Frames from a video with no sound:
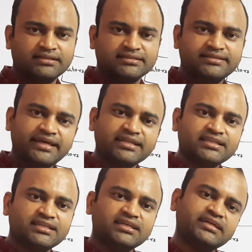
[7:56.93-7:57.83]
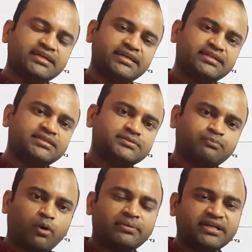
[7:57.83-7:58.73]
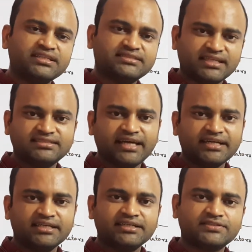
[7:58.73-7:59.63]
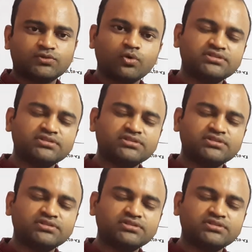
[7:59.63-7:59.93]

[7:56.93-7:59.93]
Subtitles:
then its property is such that it stores